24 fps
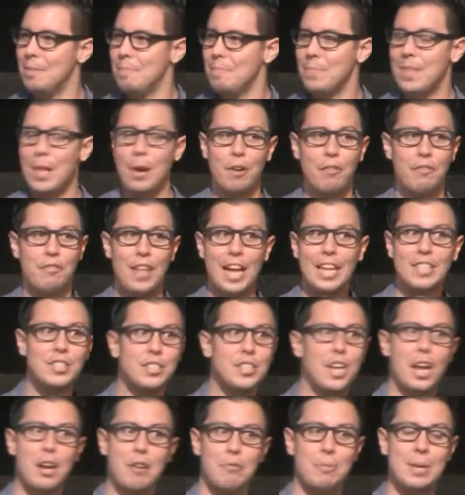Now, if that's
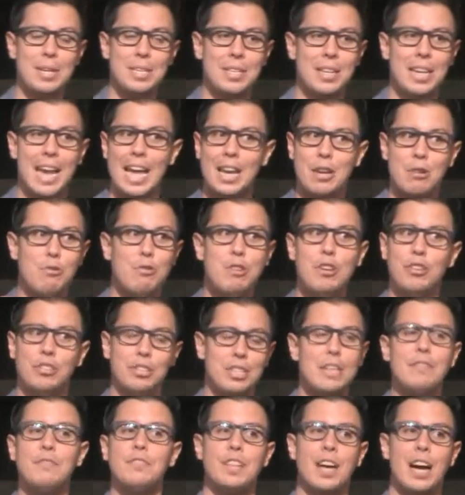not a reason at New Year's
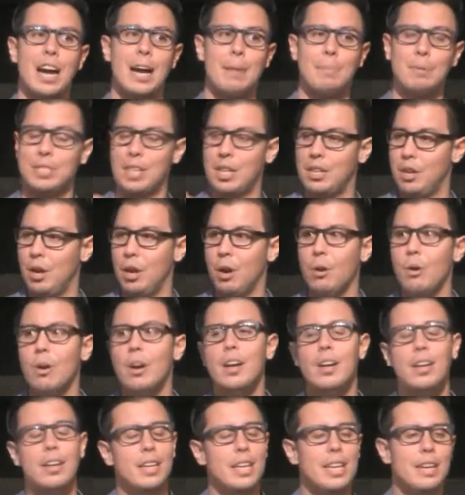Eve time, because I know
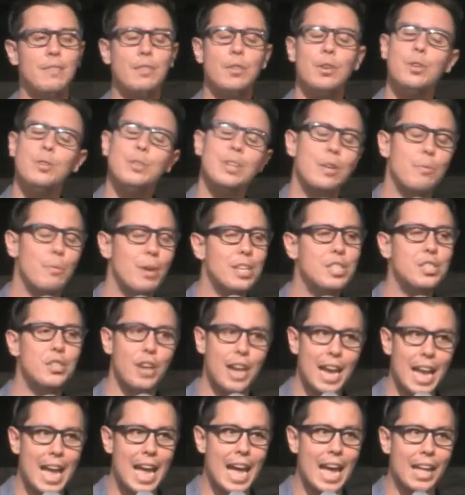even though you didn't raise your
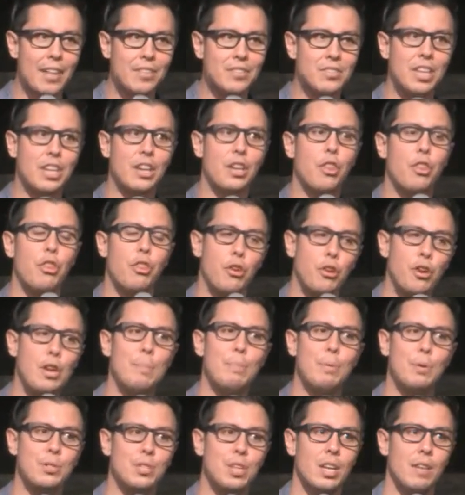hands, like
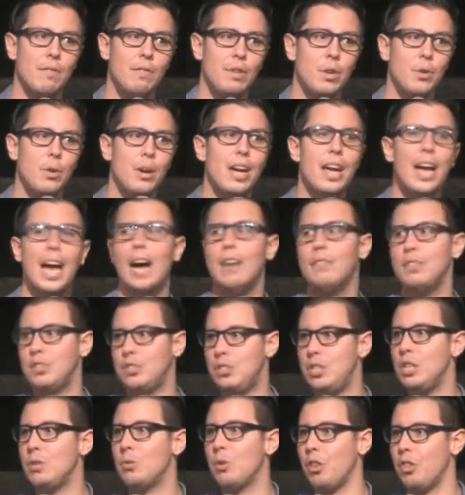30% of you have a
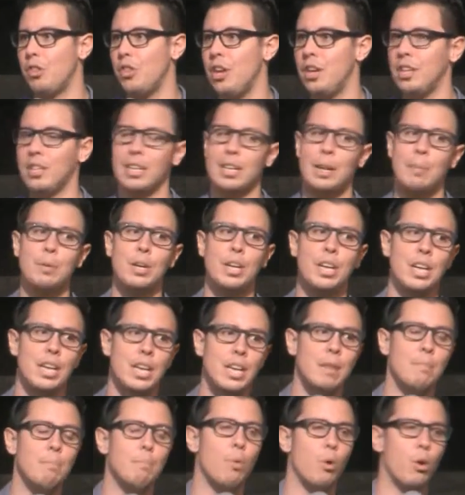secret thing, like I'm going to
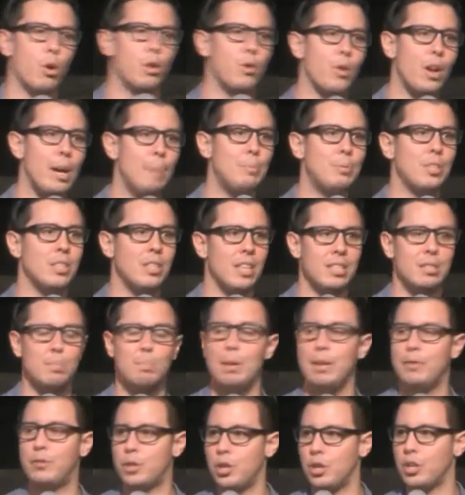eat more grapes and less
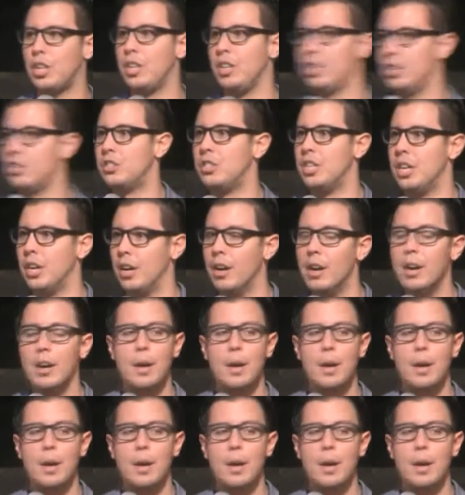beef jerky this year.